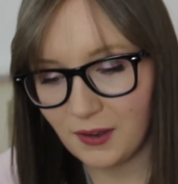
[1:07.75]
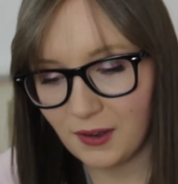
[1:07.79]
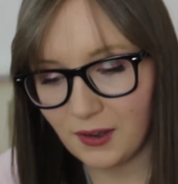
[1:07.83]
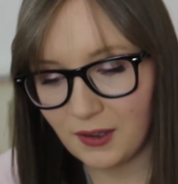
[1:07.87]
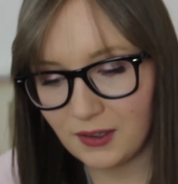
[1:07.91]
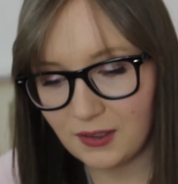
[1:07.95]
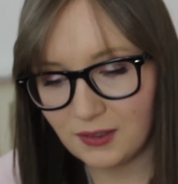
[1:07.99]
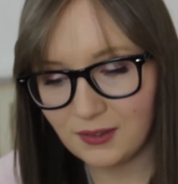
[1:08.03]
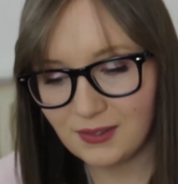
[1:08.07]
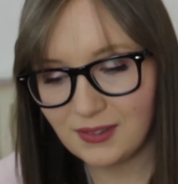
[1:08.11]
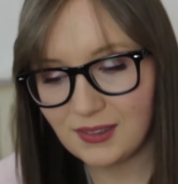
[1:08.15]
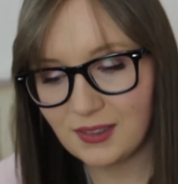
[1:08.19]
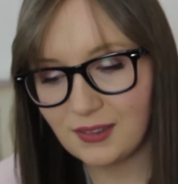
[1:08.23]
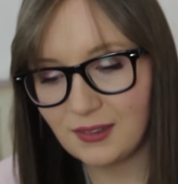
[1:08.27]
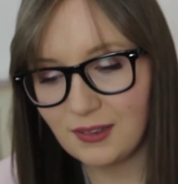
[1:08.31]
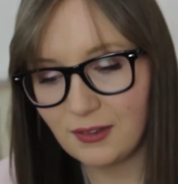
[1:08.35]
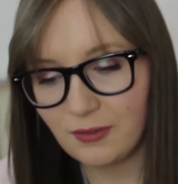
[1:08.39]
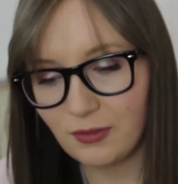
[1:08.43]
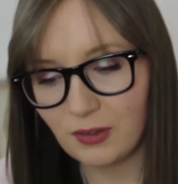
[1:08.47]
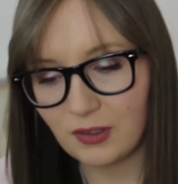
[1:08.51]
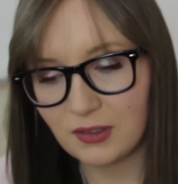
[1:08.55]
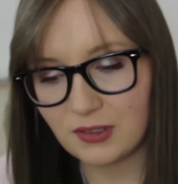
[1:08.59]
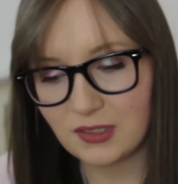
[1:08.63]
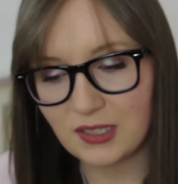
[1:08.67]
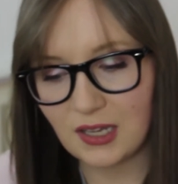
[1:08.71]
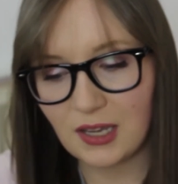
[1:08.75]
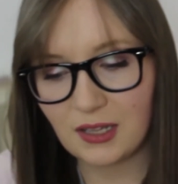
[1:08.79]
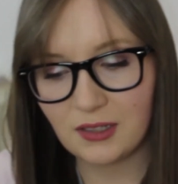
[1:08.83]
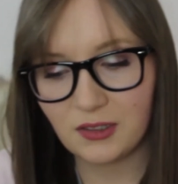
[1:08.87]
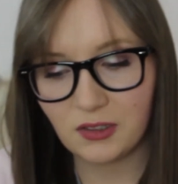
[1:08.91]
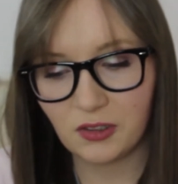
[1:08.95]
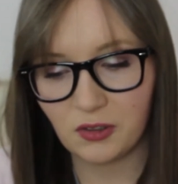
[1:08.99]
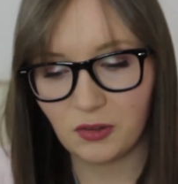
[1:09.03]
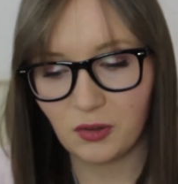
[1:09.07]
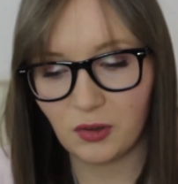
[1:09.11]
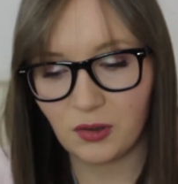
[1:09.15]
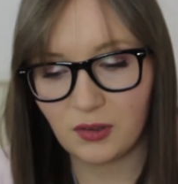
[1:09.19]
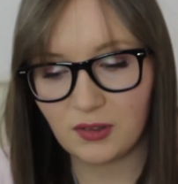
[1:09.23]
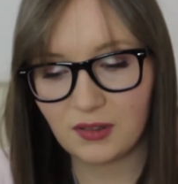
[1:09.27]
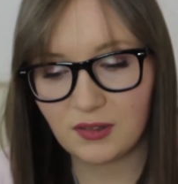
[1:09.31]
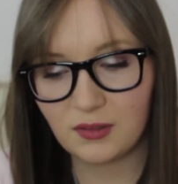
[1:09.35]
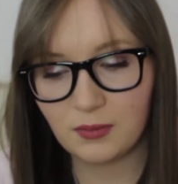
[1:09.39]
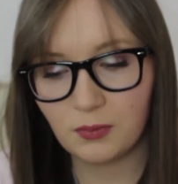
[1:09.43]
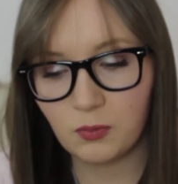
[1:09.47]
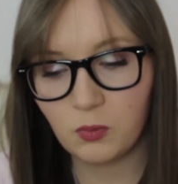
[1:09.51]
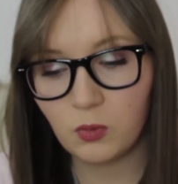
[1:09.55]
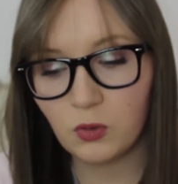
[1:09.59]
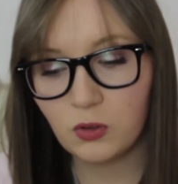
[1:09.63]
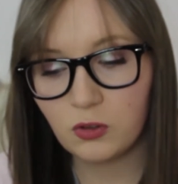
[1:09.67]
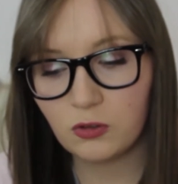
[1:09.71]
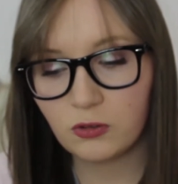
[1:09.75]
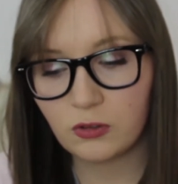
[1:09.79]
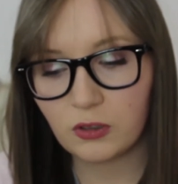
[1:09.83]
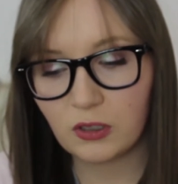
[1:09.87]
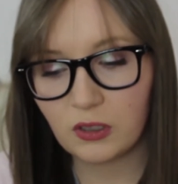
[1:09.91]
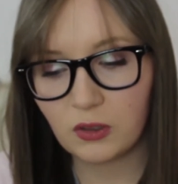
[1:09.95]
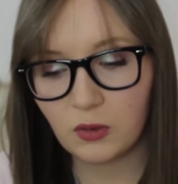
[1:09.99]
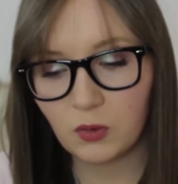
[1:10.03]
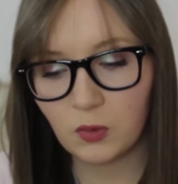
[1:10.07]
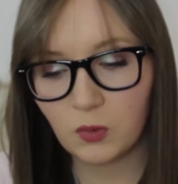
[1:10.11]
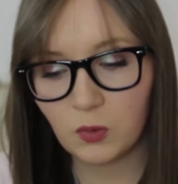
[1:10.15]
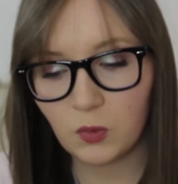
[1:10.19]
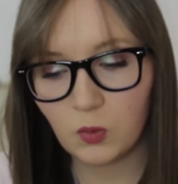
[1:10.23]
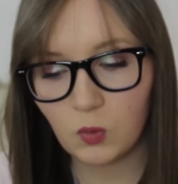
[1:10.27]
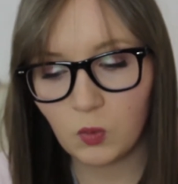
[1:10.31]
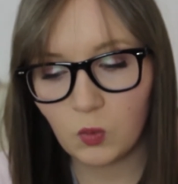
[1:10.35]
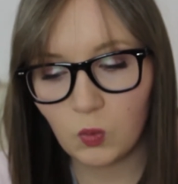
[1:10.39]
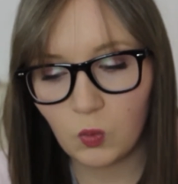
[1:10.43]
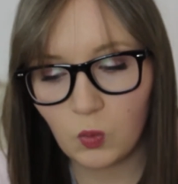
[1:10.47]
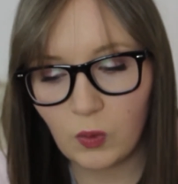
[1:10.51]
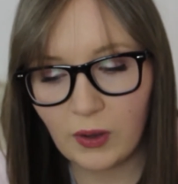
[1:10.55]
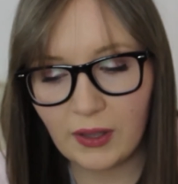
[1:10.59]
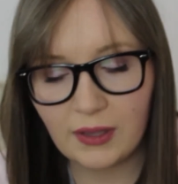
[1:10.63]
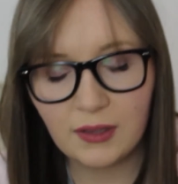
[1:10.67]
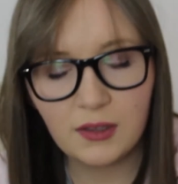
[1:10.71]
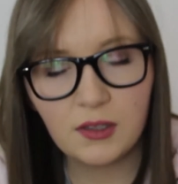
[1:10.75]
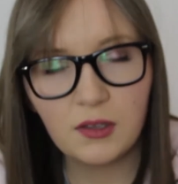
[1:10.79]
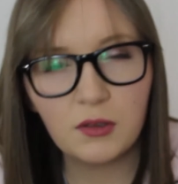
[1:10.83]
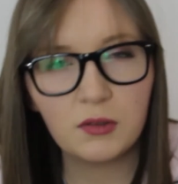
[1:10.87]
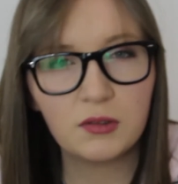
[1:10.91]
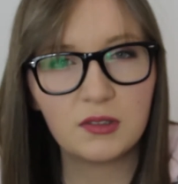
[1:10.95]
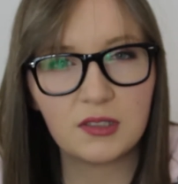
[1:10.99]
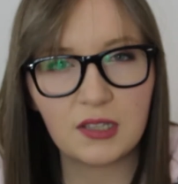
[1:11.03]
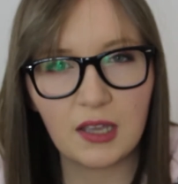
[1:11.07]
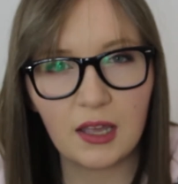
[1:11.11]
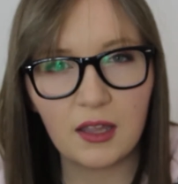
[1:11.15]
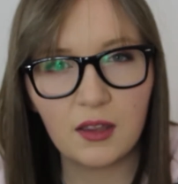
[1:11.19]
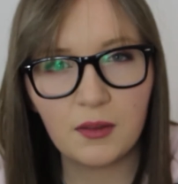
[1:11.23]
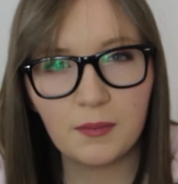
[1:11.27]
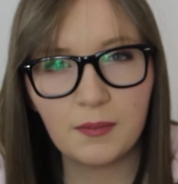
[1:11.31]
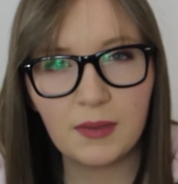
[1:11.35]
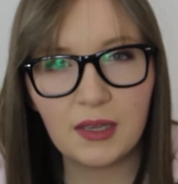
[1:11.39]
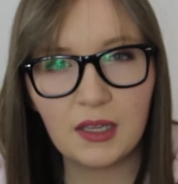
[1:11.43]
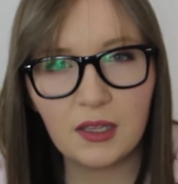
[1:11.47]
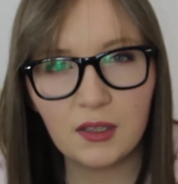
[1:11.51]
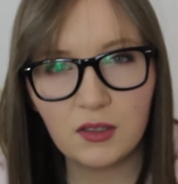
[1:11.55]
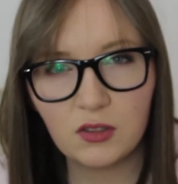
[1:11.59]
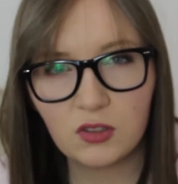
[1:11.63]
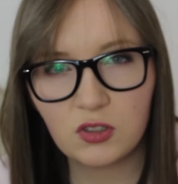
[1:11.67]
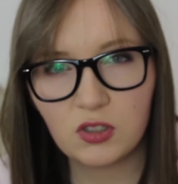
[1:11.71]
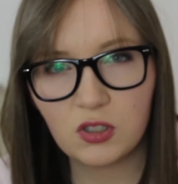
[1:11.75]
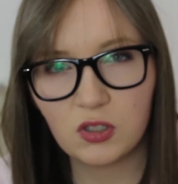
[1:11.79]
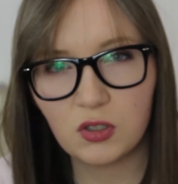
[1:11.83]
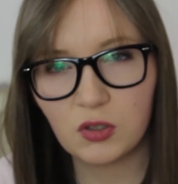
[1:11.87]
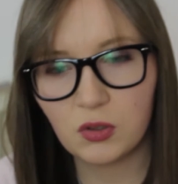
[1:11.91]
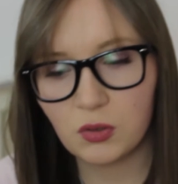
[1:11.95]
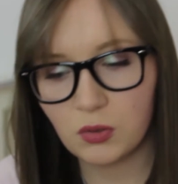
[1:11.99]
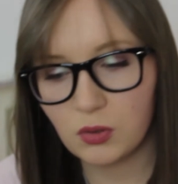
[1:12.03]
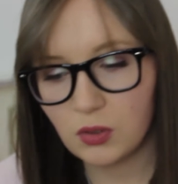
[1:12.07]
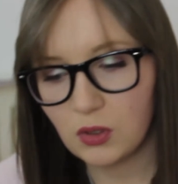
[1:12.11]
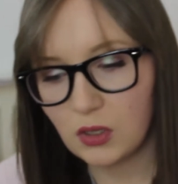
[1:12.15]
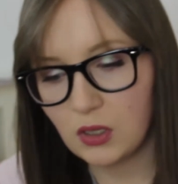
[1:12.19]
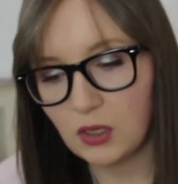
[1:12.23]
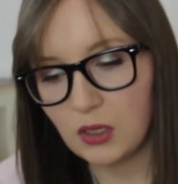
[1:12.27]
I used to live on tenterhooks, wondering when you'd tell me to